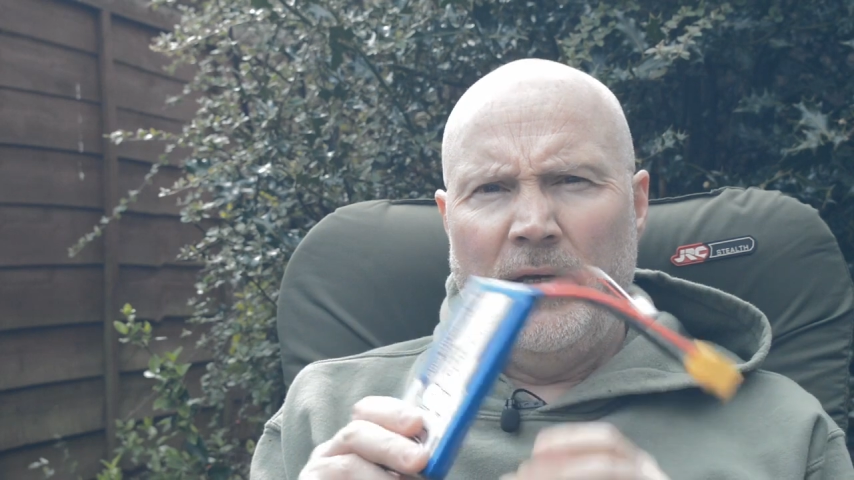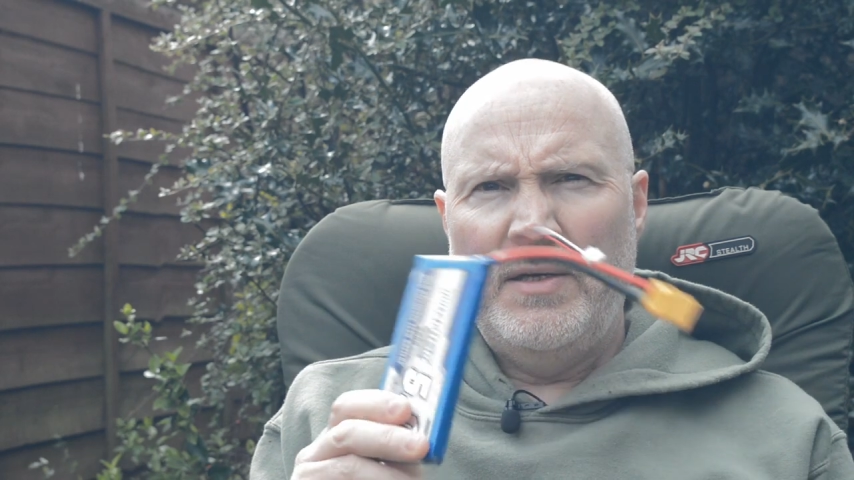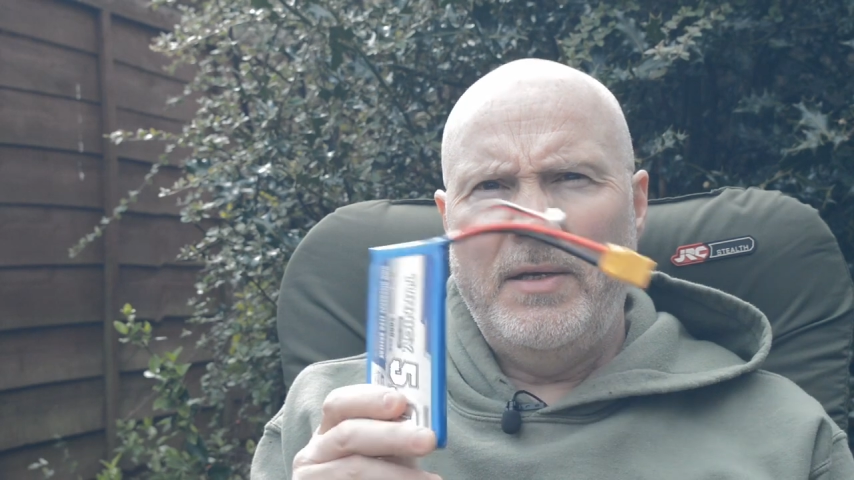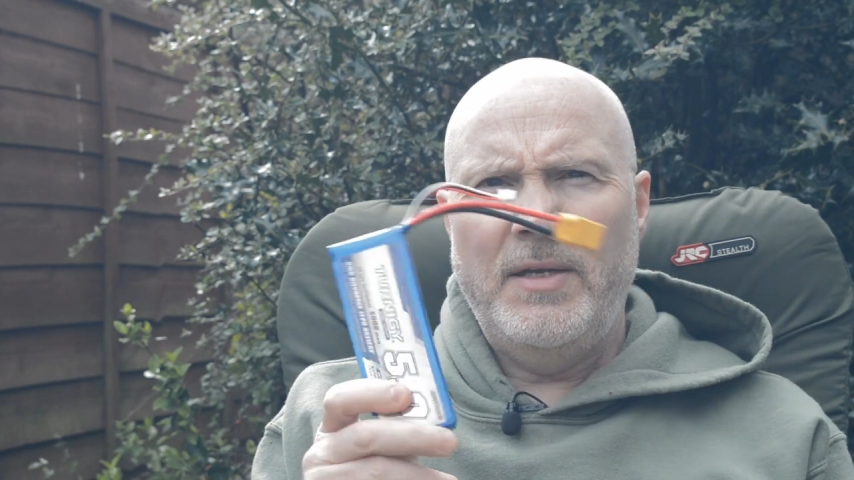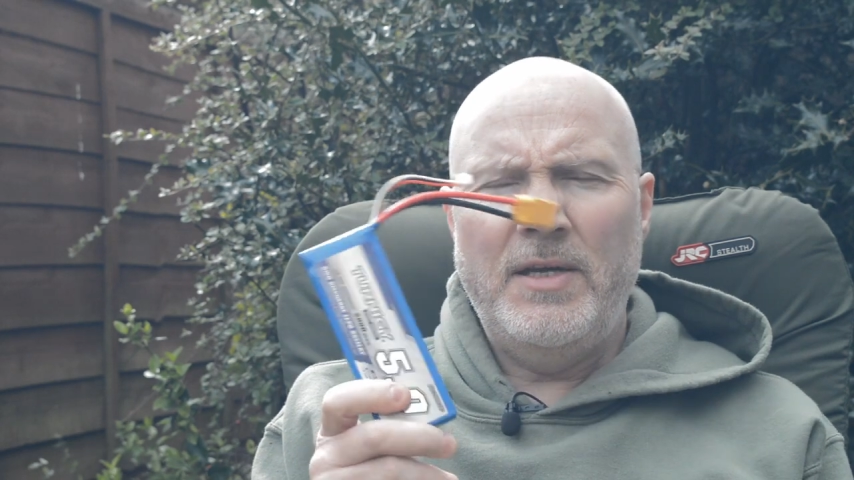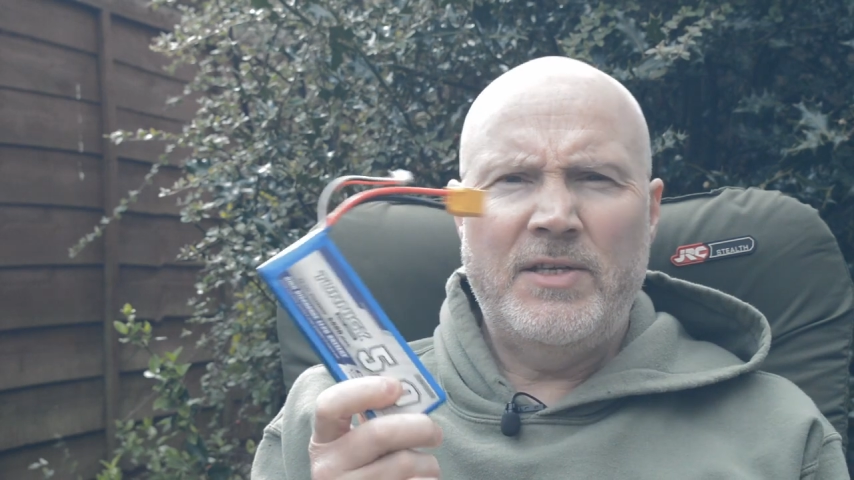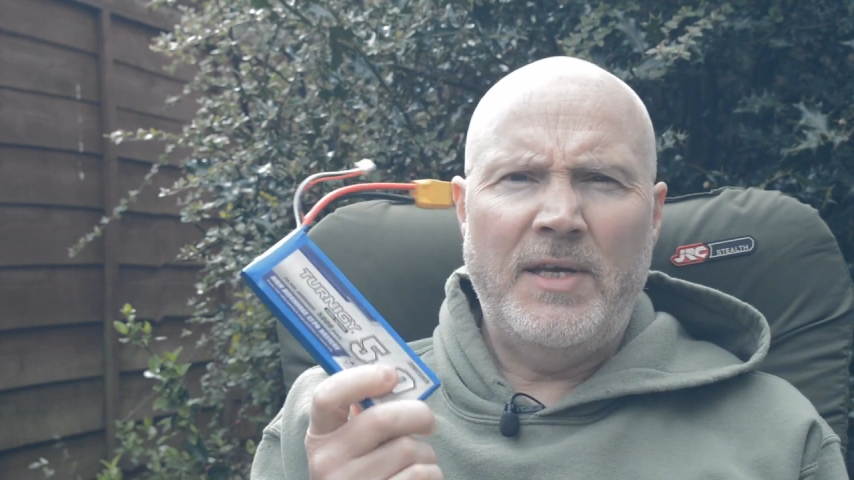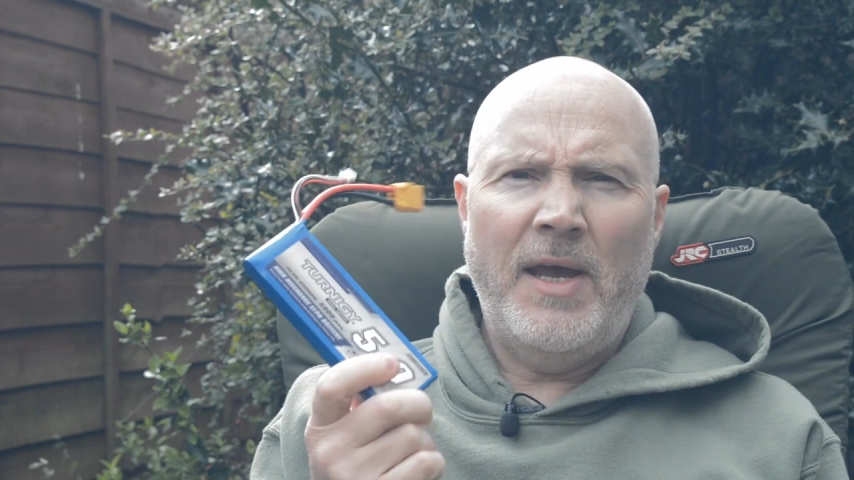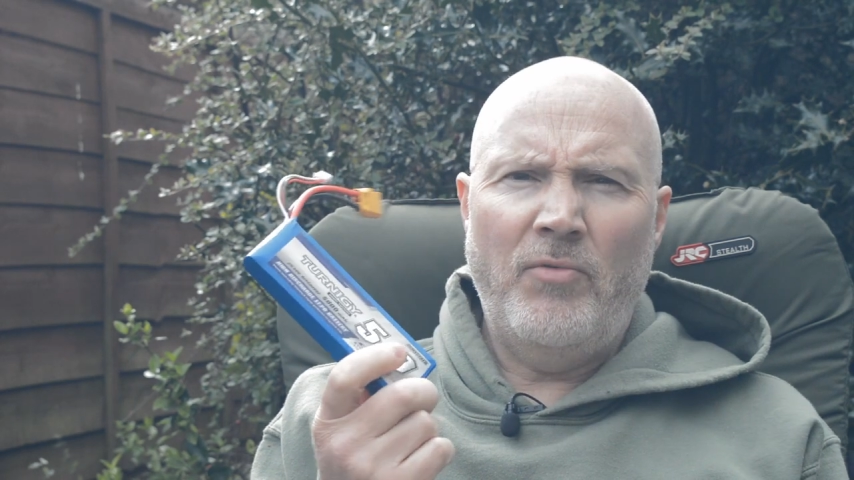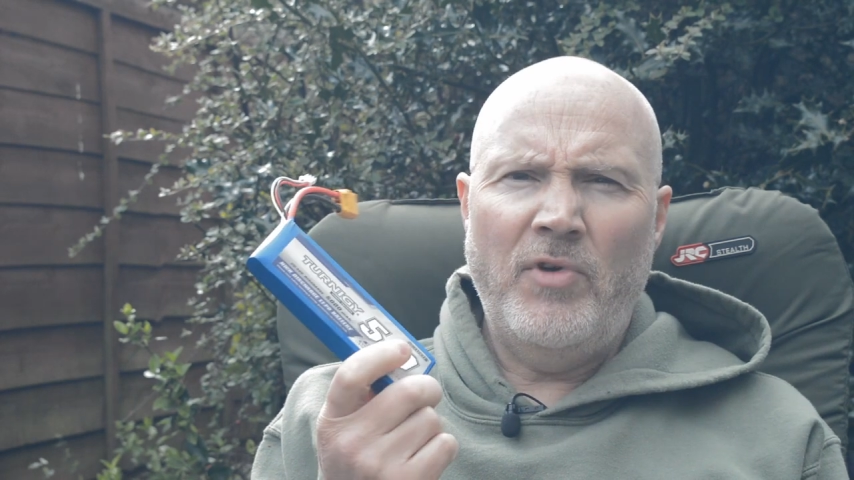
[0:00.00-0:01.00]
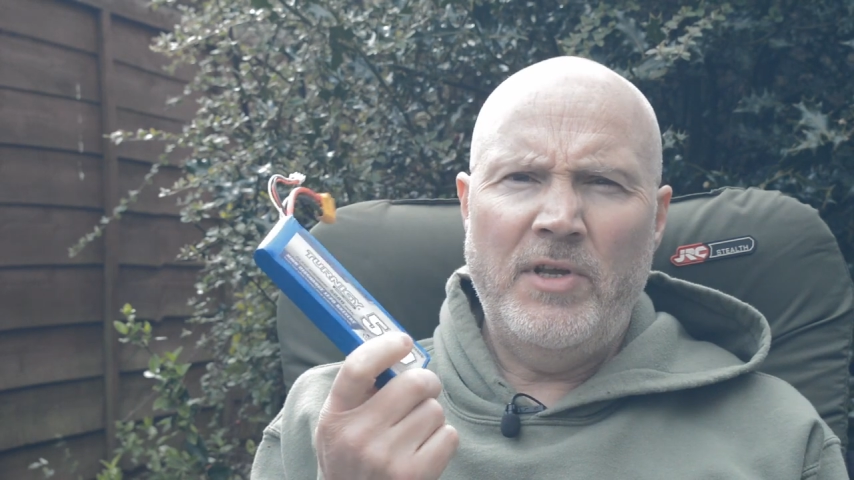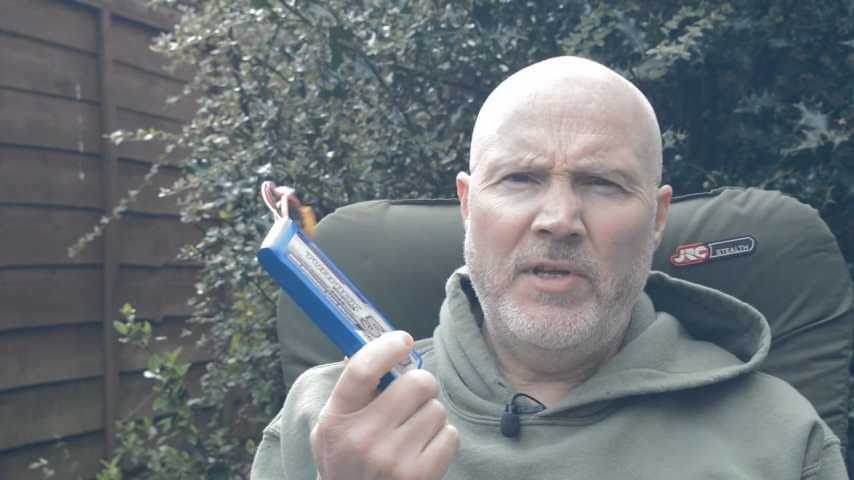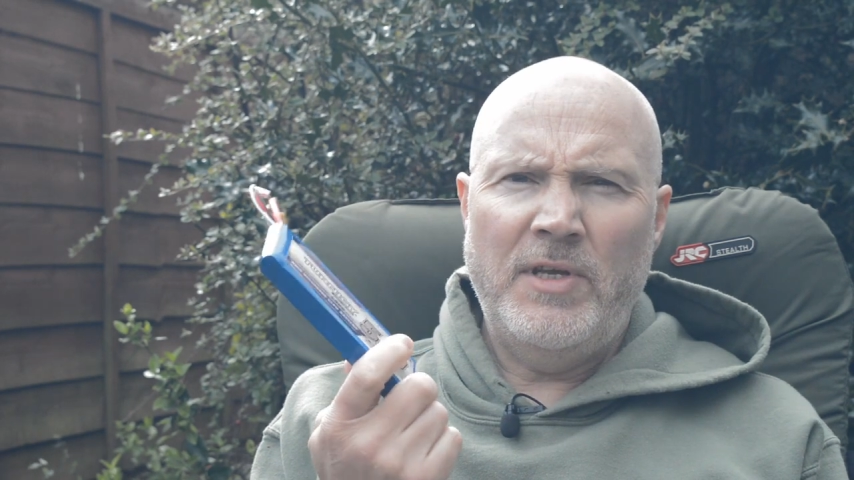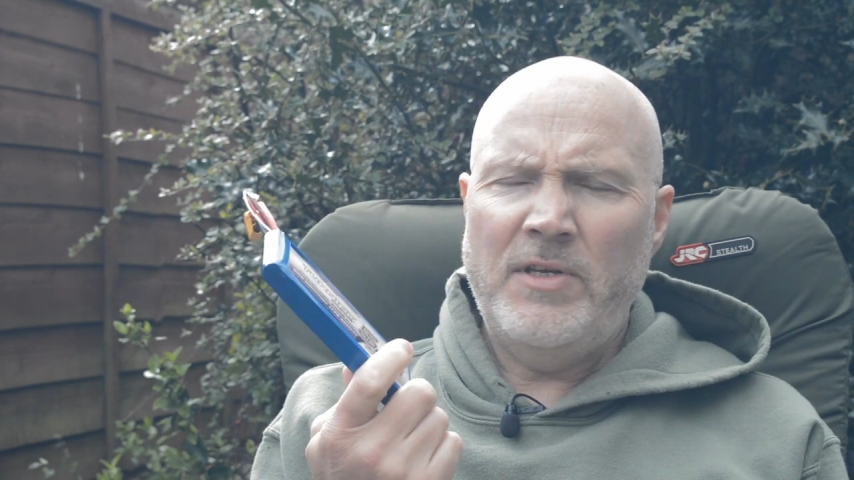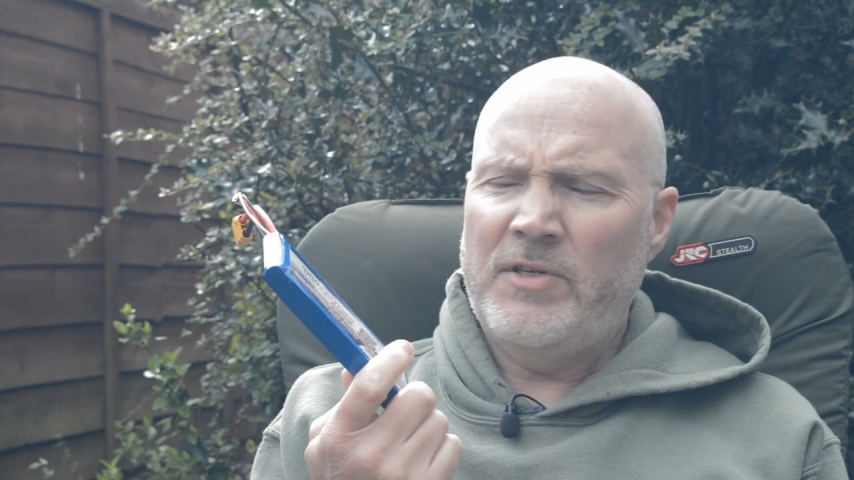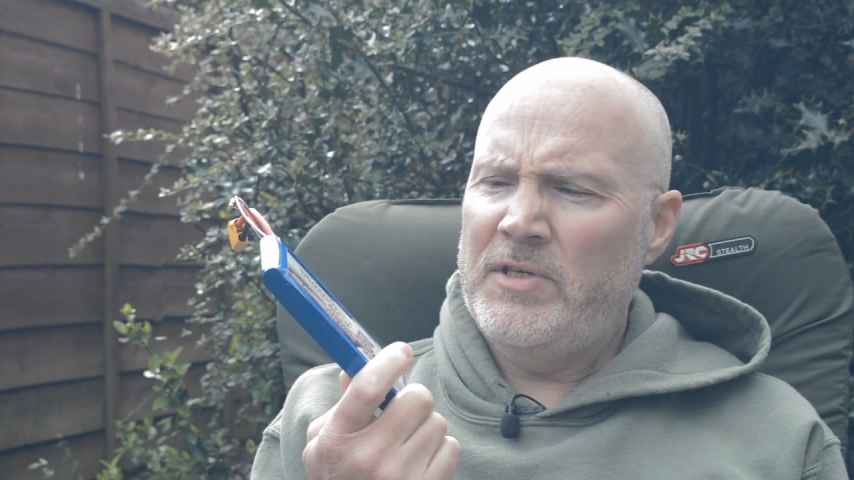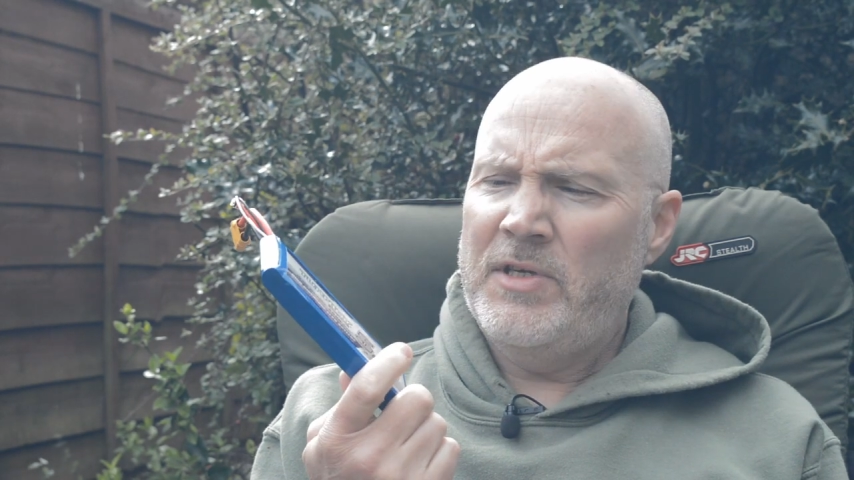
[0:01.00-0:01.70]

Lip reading: you need to get rid of these.